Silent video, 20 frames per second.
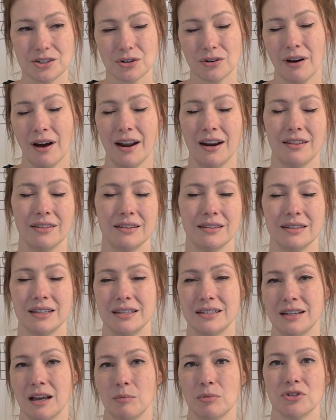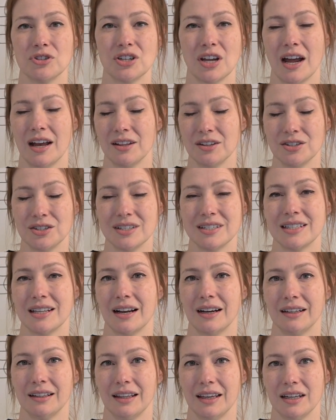are kind of the double challenges that
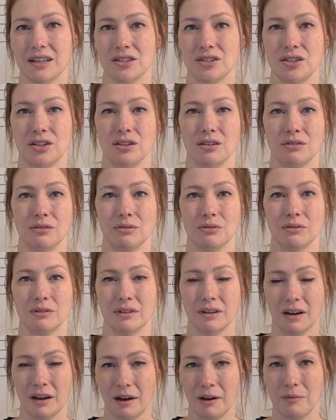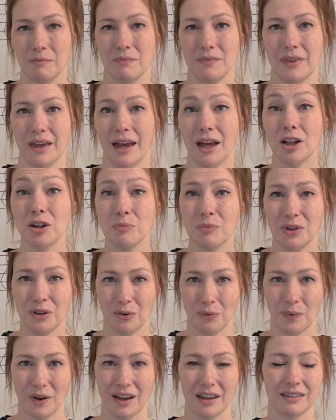I'd like to help
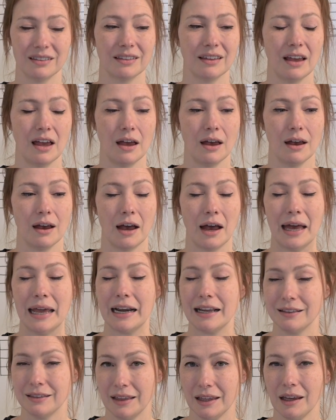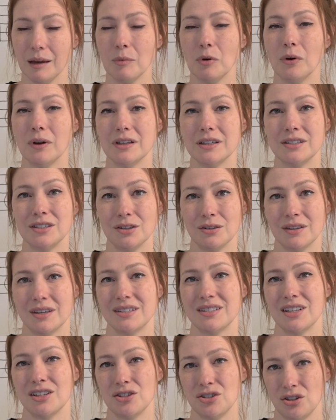you with. And I think I'm going to do
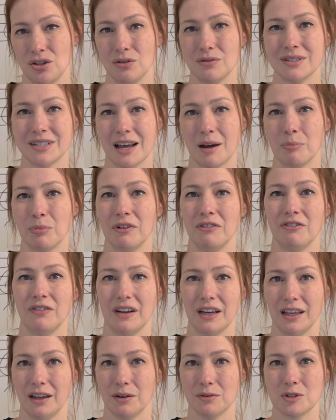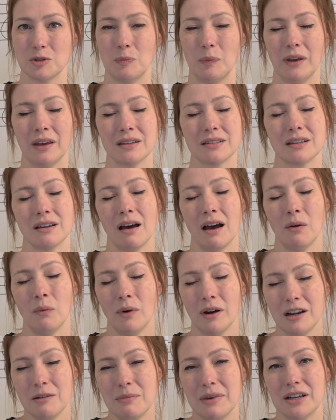this in two separate videos because I
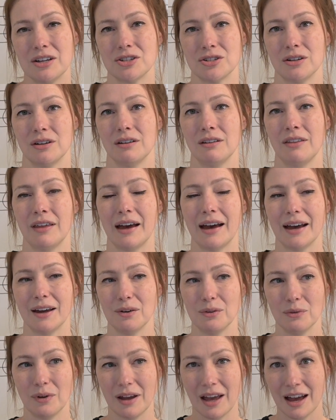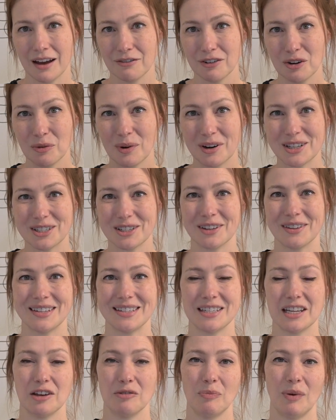want to make sure that everyone is on the
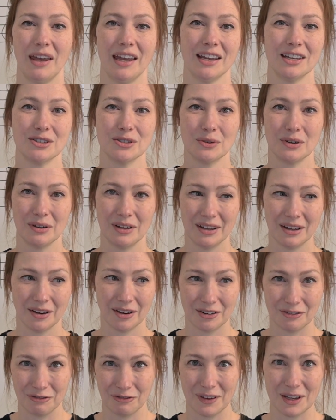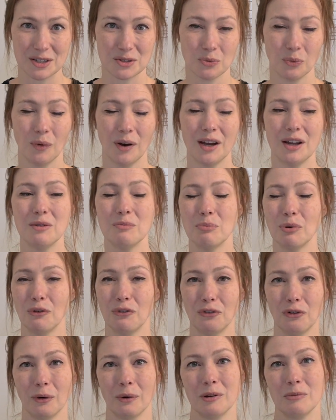same page on phase one
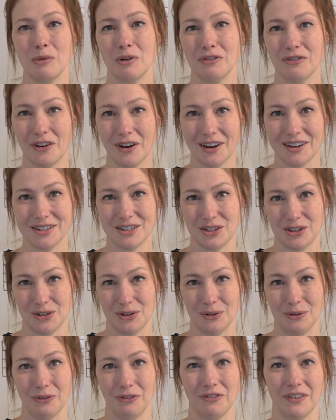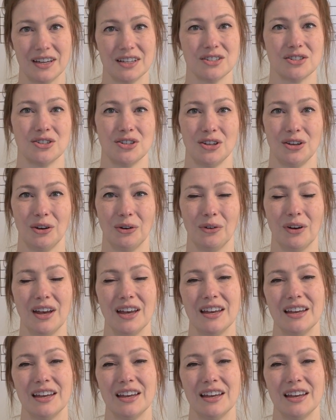before we move on to phase two.